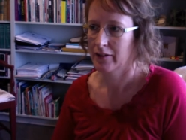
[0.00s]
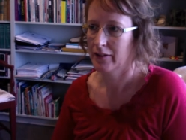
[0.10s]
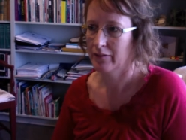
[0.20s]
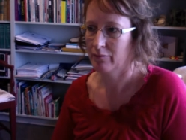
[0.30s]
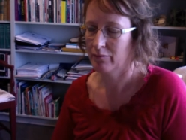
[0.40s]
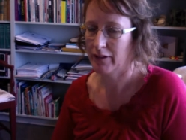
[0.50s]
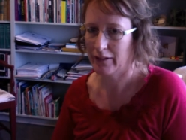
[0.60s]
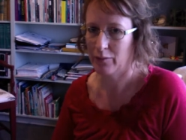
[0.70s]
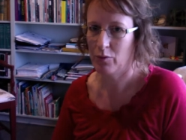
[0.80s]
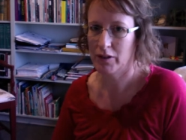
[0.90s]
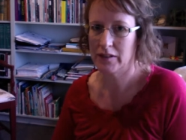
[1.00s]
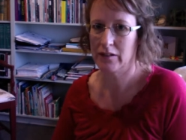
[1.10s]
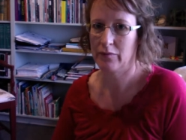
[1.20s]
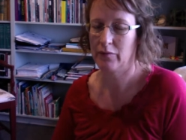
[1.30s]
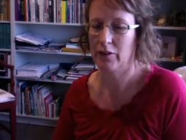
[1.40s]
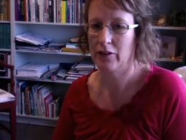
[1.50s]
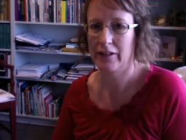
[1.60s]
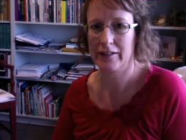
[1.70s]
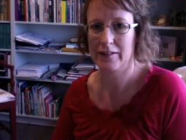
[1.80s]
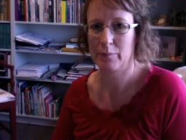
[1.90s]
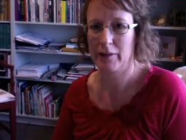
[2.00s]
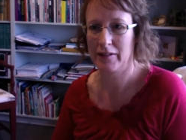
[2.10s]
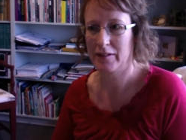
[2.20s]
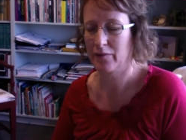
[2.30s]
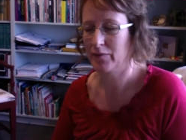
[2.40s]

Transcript: it really wasn't very expensive.